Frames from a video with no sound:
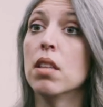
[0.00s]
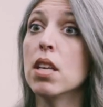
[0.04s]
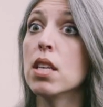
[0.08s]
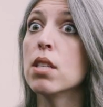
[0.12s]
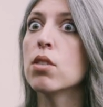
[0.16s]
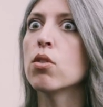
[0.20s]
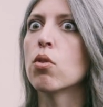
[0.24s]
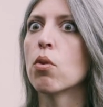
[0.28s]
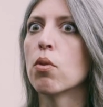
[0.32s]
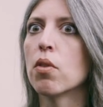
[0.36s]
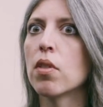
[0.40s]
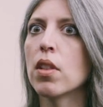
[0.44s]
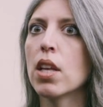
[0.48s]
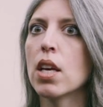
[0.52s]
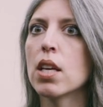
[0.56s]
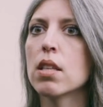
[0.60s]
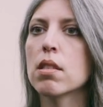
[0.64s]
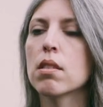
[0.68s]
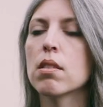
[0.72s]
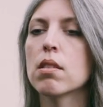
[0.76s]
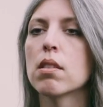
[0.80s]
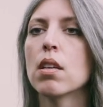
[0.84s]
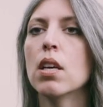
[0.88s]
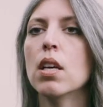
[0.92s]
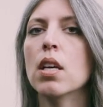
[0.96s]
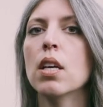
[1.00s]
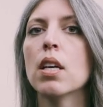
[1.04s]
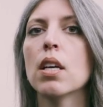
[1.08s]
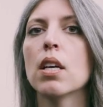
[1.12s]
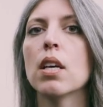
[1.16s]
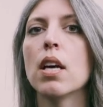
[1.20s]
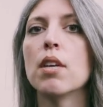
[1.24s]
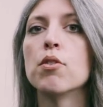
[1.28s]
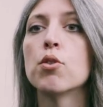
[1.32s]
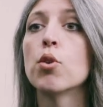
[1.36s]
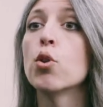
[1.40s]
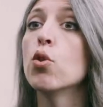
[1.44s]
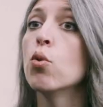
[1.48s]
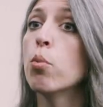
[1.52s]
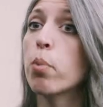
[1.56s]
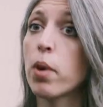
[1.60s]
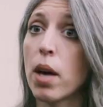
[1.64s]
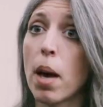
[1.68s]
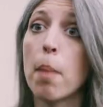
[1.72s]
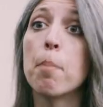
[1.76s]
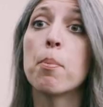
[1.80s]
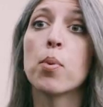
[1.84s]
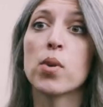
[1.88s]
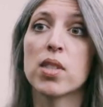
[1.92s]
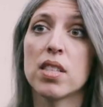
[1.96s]
this or this. And so you
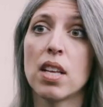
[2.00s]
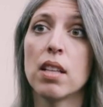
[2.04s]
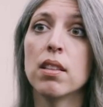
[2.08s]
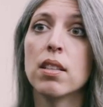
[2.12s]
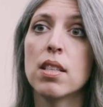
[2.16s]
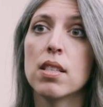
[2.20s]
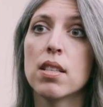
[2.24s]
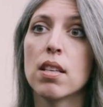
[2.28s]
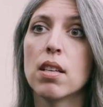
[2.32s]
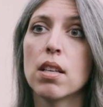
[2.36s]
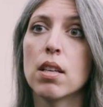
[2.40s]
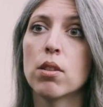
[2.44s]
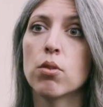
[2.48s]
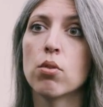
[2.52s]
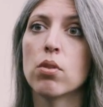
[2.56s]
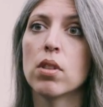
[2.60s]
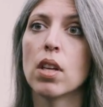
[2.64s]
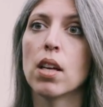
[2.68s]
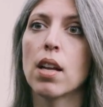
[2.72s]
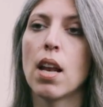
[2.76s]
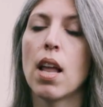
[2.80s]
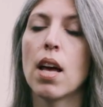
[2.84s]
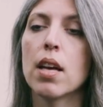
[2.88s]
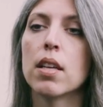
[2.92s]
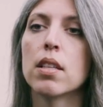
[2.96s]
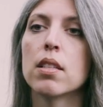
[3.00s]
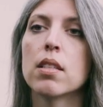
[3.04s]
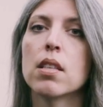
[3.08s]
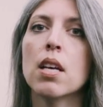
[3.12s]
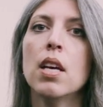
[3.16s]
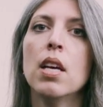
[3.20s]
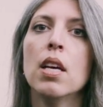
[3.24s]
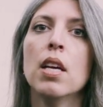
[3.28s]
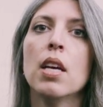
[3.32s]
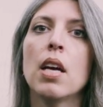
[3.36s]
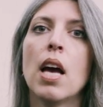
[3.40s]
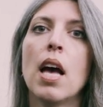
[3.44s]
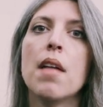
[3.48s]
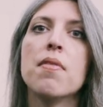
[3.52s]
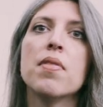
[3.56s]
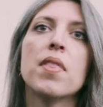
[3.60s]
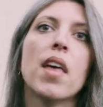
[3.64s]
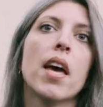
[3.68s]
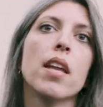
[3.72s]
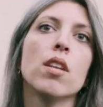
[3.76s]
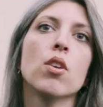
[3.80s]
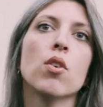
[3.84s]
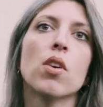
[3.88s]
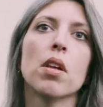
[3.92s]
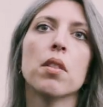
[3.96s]
can present this idea to the client. And
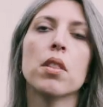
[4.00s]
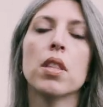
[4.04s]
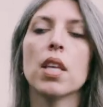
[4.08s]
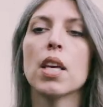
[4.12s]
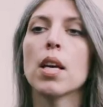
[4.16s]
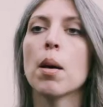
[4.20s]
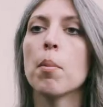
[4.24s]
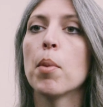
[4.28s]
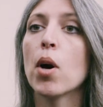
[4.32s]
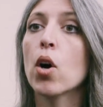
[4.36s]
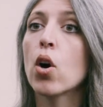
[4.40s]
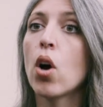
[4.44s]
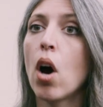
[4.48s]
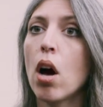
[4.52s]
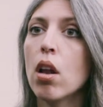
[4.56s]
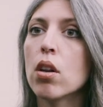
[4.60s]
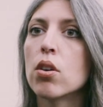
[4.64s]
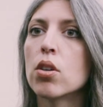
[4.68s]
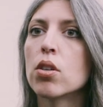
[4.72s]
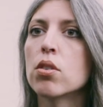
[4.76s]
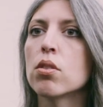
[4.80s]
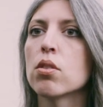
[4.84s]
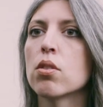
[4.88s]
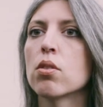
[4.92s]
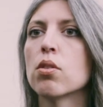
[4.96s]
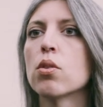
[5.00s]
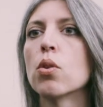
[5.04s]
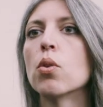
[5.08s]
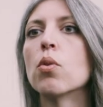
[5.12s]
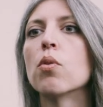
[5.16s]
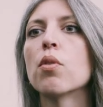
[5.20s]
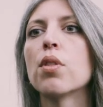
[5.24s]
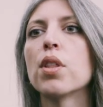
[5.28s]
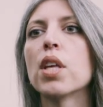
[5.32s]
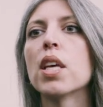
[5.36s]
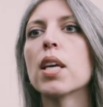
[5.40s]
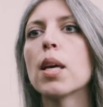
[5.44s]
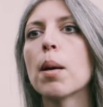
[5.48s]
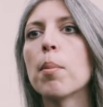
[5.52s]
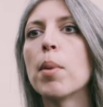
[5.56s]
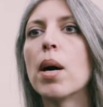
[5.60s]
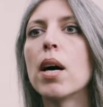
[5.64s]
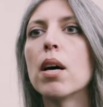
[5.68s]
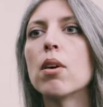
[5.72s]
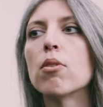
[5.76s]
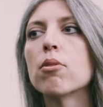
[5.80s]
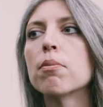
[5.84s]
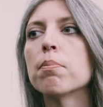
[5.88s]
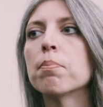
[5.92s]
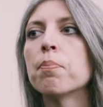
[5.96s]
then you can think about colors. So think
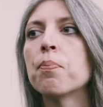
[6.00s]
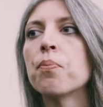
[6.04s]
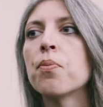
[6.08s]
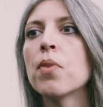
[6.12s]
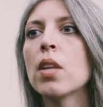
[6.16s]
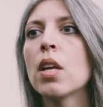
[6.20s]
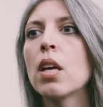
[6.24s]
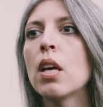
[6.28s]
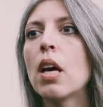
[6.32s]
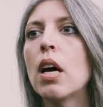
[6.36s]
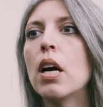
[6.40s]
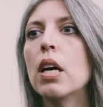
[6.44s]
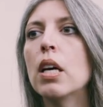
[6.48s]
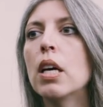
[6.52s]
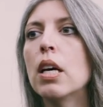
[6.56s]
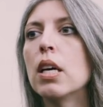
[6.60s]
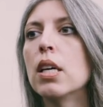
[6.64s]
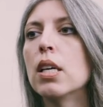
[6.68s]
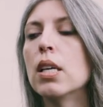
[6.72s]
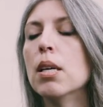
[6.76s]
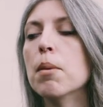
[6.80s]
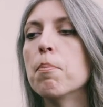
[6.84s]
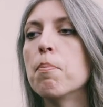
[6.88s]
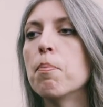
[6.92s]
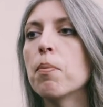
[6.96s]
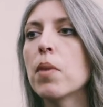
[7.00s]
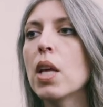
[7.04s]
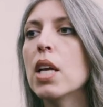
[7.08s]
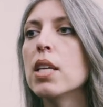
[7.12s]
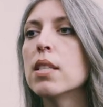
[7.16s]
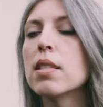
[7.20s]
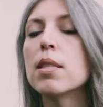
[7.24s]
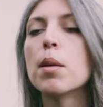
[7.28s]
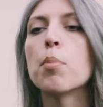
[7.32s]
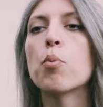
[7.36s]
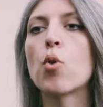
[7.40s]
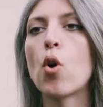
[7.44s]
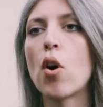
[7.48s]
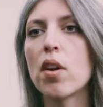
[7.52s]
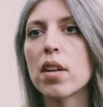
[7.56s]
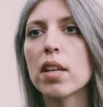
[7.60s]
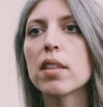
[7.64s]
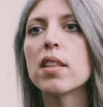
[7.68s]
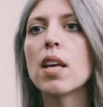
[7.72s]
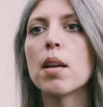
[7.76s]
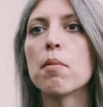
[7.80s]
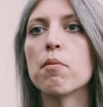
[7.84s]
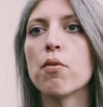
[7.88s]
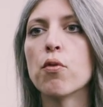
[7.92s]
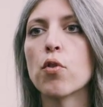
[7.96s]
about, is the
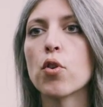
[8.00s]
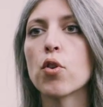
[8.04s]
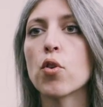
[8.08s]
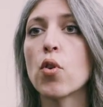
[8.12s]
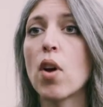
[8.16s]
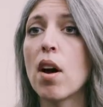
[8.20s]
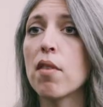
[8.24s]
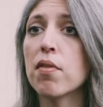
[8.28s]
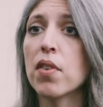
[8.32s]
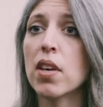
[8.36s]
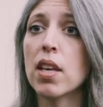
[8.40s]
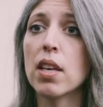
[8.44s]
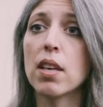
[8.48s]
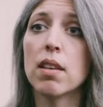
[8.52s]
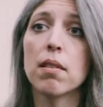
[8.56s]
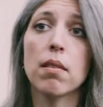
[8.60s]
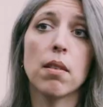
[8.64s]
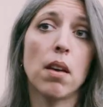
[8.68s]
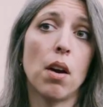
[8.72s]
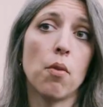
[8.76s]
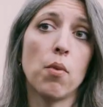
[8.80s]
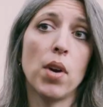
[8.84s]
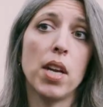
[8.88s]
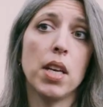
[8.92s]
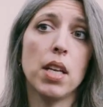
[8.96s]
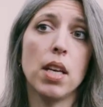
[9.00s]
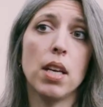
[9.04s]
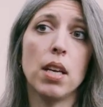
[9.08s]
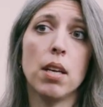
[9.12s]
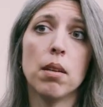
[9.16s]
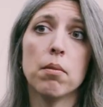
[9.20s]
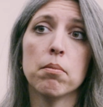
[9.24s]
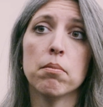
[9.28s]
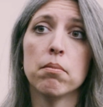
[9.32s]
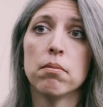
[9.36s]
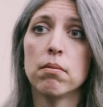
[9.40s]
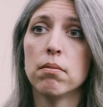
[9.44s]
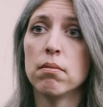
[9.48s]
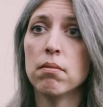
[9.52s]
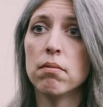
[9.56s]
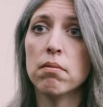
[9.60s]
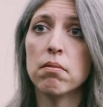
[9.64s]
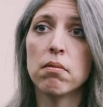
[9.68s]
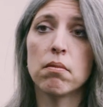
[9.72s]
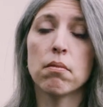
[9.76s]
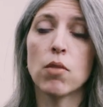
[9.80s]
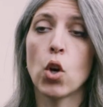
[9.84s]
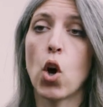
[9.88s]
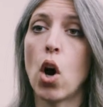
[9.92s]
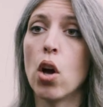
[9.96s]
product that I'm photographing already
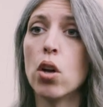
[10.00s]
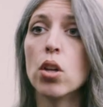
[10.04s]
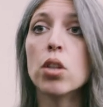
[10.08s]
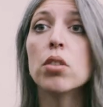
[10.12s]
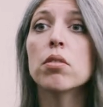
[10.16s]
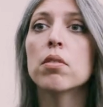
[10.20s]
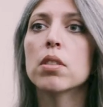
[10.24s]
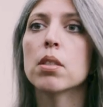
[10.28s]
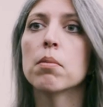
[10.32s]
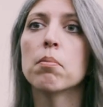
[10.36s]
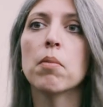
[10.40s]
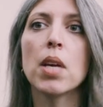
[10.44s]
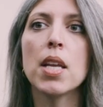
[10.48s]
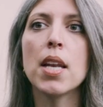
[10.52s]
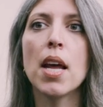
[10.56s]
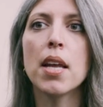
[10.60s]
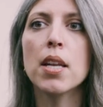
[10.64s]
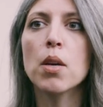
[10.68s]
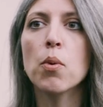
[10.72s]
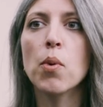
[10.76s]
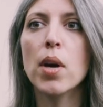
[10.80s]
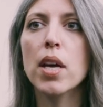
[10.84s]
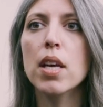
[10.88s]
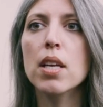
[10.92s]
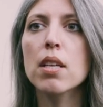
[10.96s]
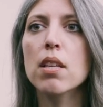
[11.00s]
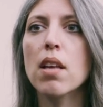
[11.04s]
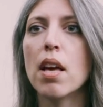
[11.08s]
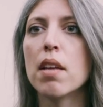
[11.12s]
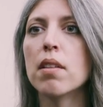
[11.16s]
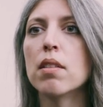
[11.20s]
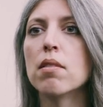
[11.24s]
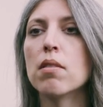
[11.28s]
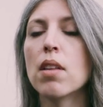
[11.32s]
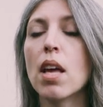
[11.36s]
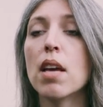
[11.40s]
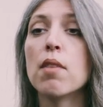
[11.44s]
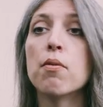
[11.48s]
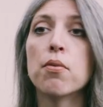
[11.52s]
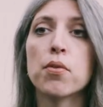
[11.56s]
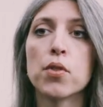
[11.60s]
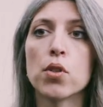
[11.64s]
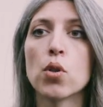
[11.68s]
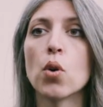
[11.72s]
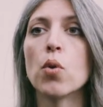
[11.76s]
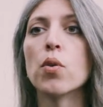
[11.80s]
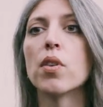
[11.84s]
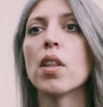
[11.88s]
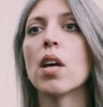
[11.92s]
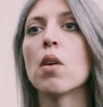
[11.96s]
colored in any way? And if
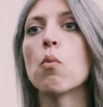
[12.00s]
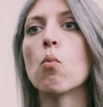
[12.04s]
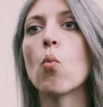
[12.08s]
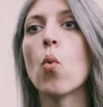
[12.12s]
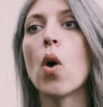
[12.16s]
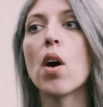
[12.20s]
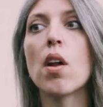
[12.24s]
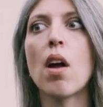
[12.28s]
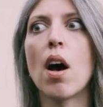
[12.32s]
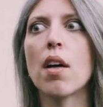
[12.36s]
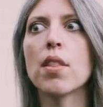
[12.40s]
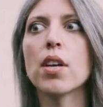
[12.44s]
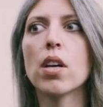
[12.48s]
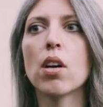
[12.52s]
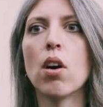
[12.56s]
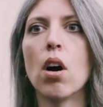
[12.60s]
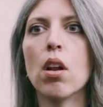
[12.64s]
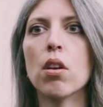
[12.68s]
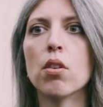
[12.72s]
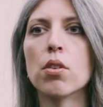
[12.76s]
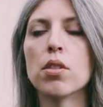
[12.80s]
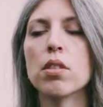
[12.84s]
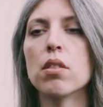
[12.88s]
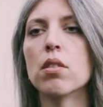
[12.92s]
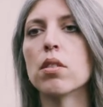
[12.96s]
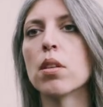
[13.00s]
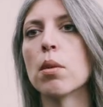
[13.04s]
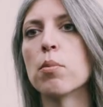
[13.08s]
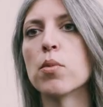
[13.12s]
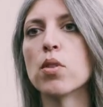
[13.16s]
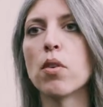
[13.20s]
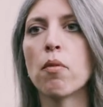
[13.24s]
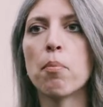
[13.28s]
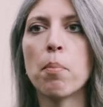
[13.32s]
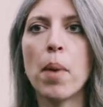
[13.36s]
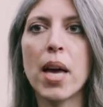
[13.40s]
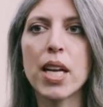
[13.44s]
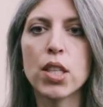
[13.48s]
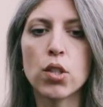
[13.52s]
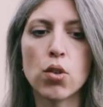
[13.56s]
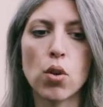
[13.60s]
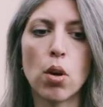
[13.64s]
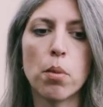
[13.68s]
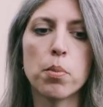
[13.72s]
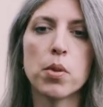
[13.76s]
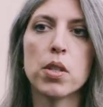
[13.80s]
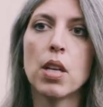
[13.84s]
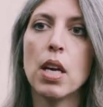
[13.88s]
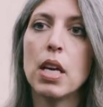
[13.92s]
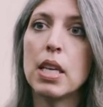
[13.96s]
so, then what other colors in terms of
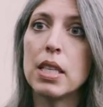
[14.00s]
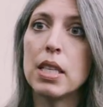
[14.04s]
backdrops,